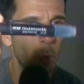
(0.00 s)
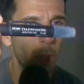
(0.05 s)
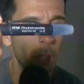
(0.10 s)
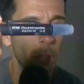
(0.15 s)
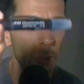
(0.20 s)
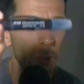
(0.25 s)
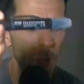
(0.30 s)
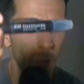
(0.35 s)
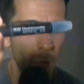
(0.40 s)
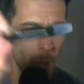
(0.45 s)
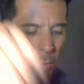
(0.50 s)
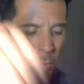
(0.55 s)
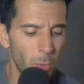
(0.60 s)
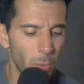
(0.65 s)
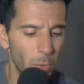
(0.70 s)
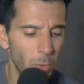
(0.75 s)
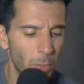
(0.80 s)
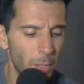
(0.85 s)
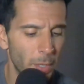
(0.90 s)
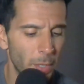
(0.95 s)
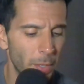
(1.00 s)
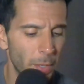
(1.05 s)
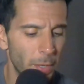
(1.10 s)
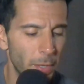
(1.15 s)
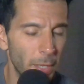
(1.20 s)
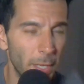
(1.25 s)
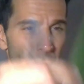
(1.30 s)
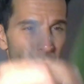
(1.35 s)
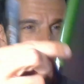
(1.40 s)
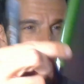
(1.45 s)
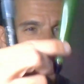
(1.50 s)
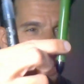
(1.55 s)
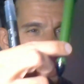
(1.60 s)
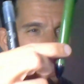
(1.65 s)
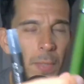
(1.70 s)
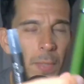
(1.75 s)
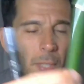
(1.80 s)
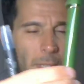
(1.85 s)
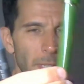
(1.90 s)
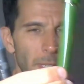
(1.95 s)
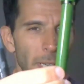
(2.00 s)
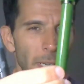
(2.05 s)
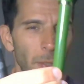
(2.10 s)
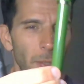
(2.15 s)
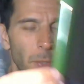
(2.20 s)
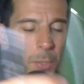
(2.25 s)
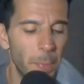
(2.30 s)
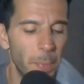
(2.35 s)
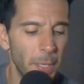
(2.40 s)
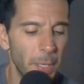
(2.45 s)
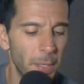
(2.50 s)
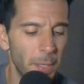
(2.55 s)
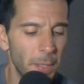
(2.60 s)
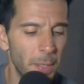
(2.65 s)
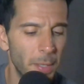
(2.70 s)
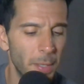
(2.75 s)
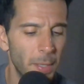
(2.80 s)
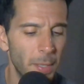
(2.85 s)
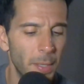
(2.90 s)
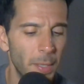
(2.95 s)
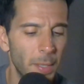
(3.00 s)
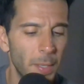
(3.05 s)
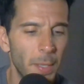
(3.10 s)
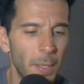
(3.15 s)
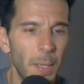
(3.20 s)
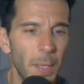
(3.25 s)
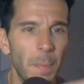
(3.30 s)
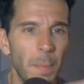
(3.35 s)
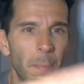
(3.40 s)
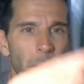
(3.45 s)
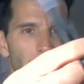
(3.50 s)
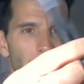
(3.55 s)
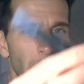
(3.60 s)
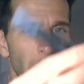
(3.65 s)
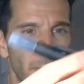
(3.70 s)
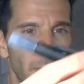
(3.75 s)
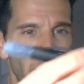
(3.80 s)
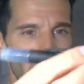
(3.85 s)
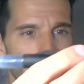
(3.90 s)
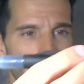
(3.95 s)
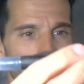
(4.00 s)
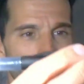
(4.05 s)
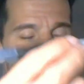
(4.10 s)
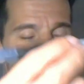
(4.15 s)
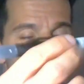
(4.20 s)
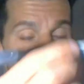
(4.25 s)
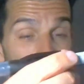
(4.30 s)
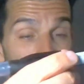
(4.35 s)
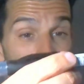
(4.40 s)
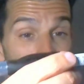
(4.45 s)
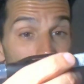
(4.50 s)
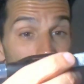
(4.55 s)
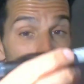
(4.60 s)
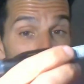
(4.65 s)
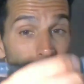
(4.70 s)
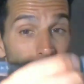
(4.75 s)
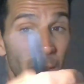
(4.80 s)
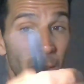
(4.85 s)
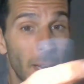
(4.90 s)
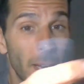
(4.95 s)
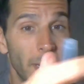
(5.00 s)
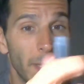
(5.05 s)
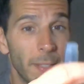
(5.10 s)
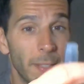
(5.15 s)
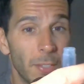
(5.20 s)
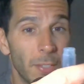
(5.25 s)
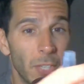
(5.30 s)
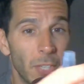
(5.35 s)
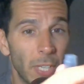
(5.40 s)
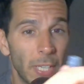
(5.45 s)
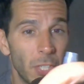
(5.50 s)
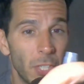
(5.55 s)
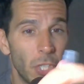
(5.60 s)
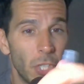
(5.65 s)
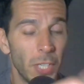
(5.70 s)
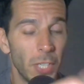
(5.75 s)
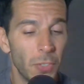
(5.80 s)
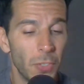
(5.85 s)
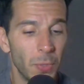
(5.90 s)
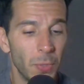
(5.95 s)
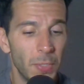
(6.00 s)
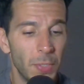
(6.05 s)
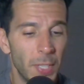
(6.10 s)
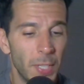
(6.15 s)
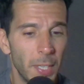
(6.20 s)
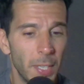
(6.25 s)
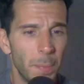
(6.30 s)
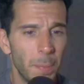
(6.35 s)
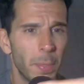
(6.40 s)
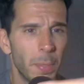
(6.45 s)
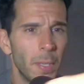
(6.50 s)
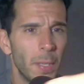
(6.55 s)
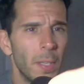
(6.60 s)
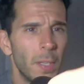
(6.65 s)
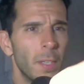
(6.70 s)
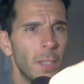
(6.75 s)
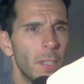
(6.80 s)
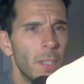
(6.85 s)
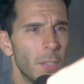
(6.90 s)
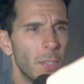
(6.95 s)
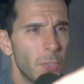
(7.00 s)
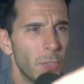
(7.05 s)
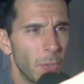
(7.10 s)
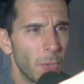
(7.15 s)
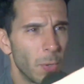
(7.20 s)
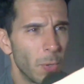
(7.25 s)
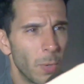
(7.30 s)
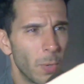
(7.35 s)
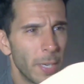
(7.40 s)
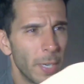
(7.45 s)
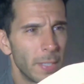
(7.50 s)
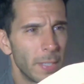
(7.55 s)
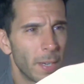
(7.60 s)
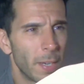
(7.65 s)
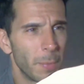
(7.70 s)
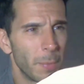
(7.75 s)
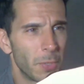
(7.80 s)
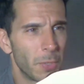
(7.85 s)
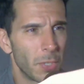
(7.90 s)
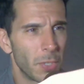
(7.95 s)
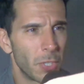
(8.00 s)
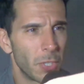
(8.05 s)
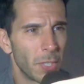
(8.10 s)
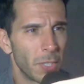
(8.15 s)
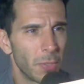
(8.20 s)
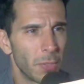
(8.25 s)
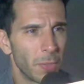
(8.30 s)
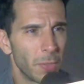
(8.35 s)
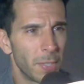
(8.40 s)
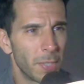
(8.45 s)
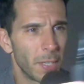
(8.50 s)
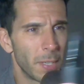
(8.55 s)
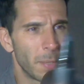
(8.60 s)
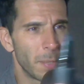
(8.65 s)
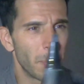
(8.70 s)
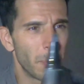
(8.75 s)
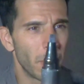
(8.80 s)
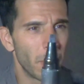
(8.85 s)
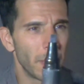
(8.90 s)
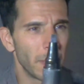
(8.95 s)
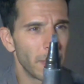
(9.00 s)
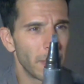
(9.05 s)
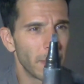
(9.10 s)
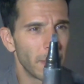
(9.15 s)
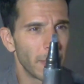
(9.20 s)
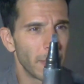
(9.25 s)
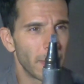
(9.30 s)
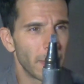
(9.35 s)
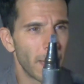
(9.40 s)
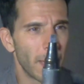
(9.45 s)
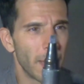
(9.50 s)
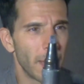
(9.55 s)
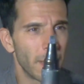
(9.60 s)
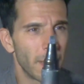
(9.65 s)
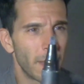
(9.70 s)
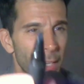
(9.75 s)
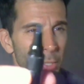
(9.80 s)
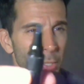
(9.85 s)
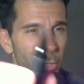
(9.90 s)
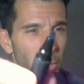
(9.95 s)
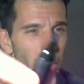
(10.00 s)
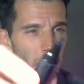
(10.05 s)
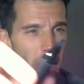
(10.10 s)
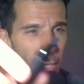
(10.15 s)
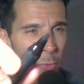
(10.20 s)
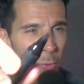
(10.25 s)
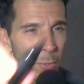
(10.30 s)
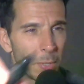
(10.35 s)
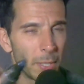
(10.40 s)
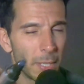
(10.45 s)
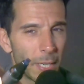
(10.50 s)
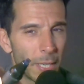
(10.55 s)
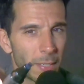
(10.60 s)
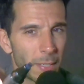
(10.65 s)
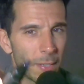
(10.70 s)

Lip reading: control than the Sailor pen, but I like these a lot. There's like a chiseled tip. So anytime there's a chiseled tip or anything like that, you could get really nice